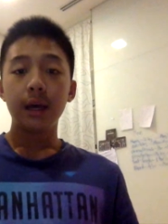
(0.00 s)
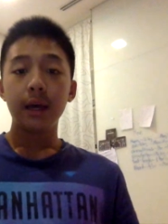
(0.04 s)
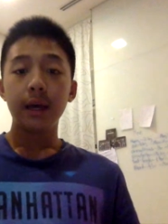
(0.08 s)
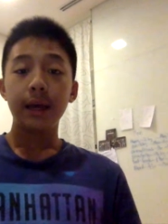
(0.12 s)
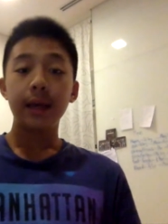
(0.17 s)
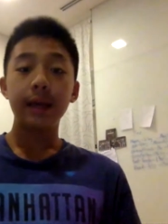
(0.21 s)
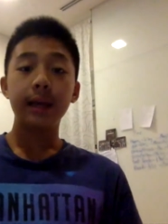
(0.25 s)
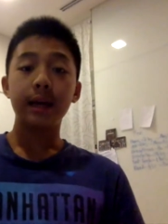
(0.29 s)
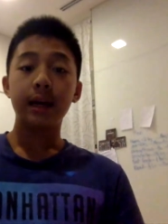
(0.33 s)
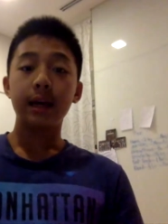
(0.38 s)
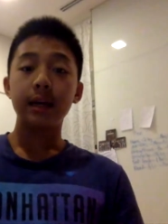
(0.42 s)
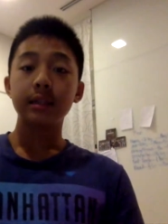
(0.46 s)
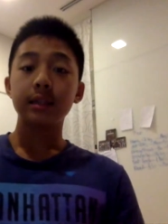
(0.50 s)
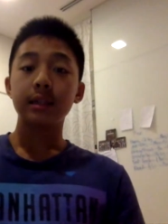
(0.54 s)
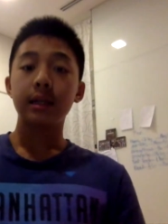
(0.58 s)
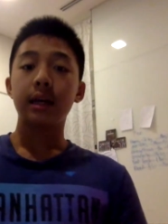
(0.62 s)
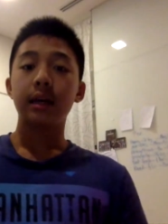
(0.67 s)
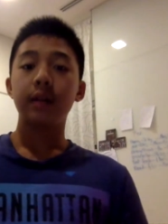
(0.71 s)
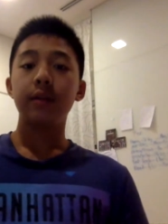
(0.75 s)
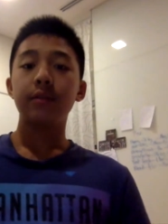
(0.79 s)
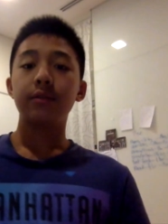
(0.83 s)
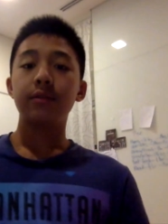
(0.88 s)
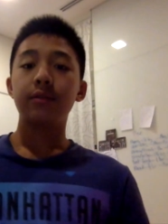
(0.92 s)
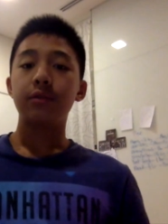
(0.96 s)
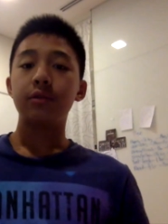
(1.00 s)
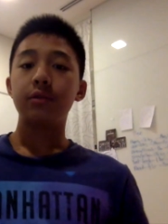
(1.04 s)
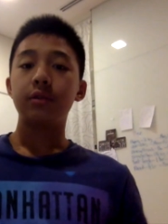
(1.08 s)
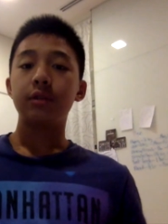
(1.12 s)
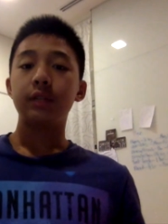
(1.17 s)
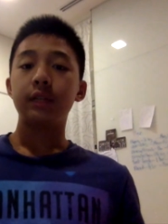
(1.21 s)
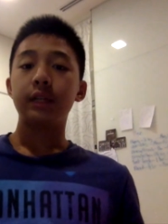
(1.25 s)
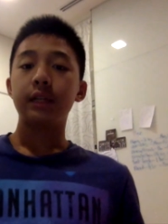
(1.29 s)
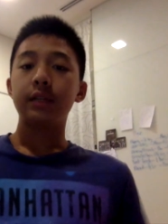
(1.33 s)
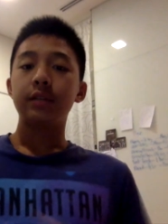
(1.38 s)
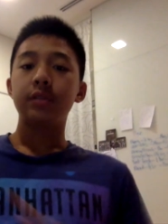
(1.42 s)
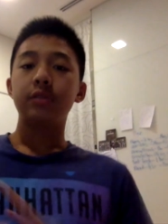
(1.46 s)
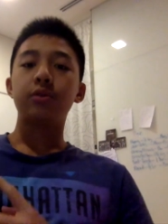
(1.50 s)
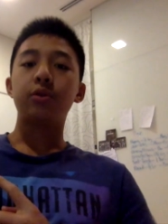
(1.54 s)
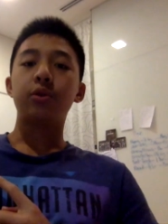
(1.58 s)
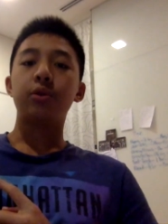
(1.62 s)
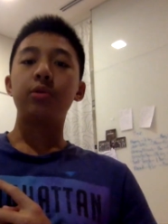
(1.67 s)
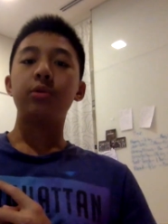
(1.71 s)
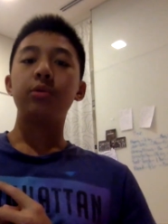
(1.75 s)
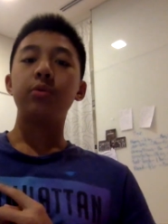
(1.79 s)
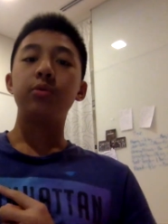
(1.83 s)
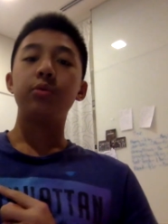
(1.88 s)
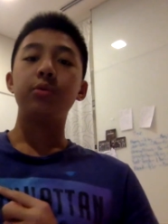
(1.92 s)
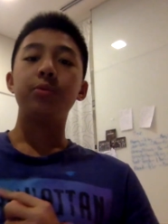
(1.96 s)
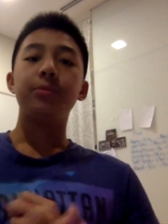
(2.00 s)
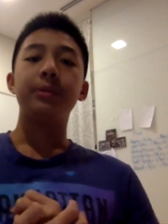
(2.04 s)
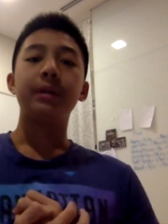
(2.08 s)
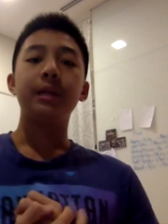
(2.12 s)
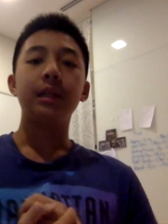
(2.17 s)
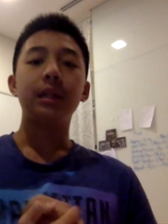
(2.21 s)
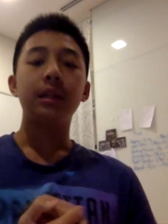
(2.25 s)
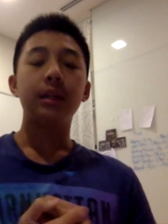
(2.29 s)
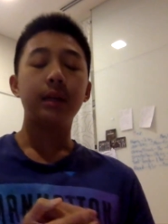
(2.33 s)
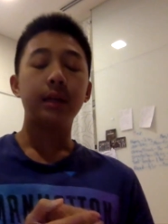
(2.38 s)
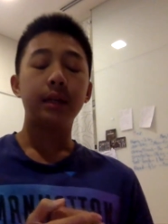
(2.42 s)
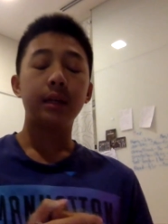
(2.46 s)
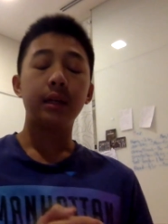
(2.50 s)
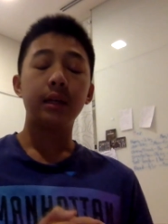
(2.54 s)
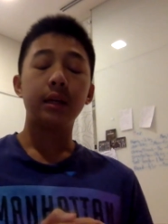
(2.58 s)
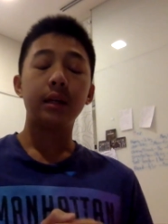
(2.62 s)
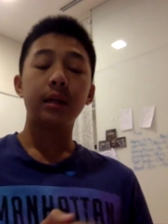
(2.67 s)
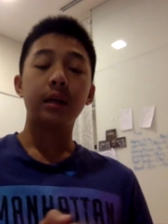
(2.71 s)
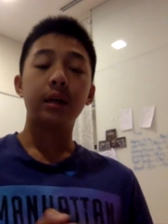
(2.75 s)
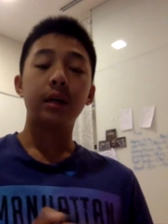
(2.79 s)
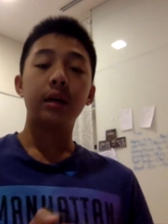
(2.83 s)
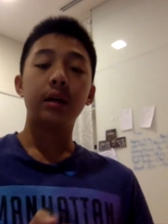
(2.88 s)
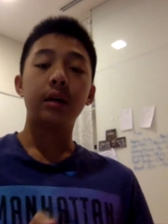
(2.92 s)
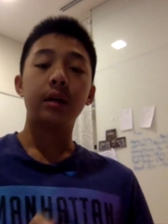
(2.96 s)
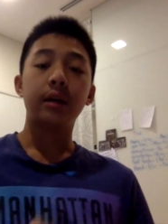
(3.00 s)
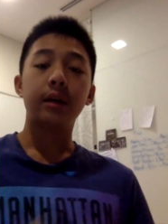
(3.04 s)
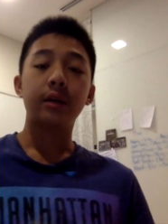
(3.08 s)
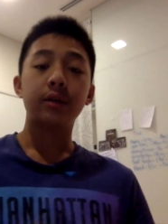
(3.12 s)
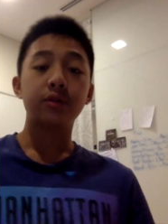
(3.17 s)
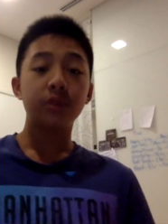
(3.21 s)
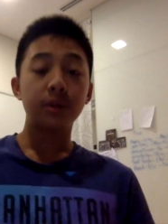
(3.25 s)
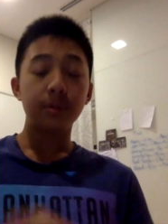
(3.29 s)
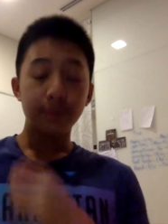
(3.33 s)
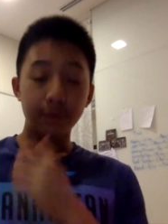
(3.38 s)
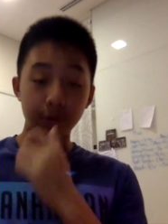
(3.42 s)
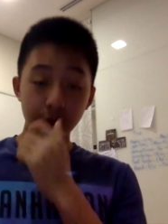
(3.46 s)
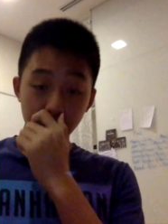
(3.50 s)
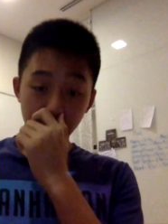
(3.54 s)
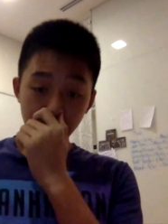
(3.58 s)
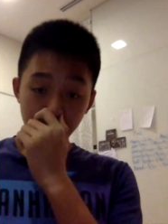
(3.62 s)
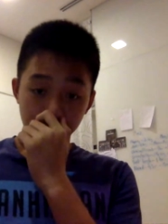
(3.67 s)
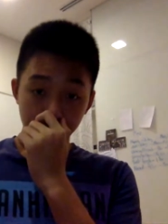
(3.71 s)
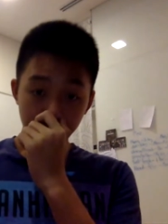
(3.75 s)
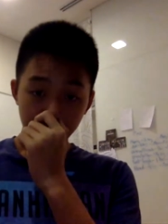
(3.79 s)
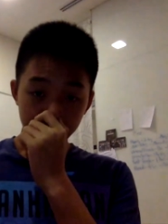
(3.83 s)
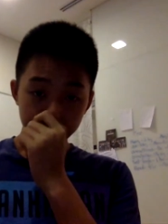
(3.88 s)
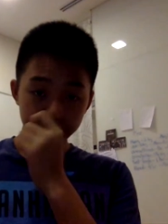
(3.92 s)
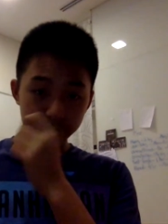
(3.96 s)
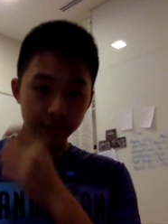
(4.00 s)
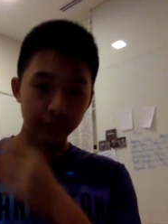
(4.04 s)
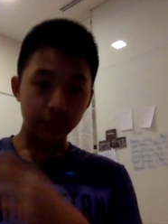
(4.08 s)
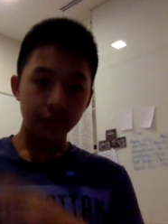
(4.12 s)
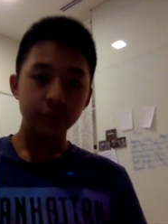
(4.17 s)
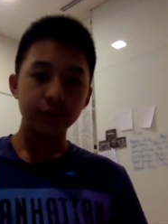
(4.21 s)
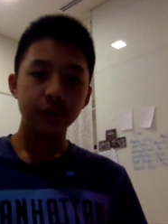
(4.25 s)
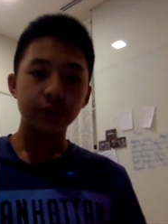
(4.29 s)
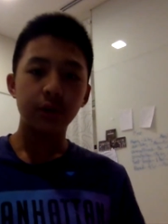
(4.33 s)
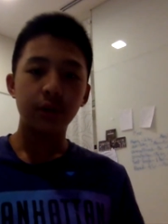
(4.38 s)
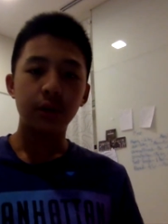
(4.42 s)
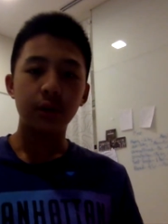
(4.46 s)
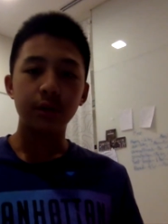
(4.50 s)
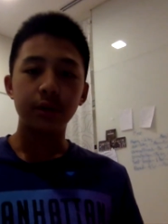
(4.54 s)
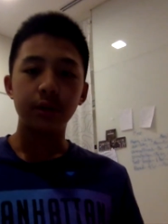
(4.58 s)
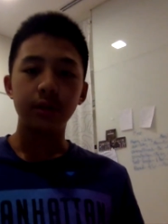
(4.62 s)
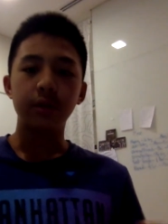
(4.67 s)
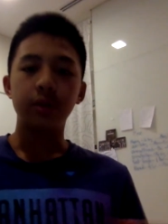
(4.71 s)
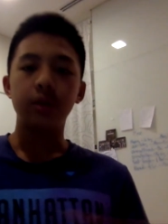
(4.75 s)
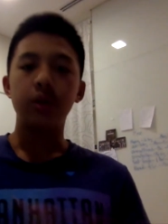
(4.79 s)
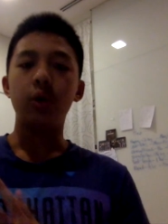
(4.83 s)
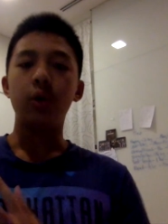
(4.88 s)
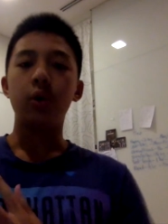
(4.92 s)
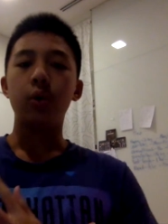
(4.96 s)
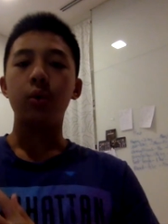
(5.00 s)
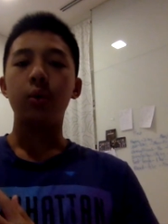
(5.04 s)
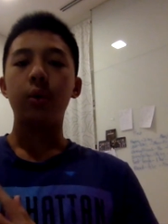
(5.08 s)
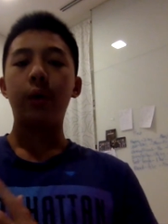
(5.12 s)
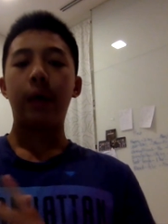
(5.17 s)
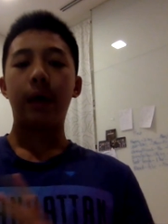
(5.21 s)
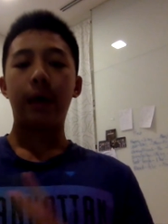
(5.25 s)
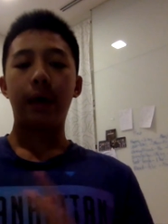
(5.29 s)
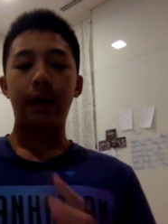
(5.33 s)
Hey guys, and for today's tutorial we'll be learning an extremely cool card flourish called the Yo.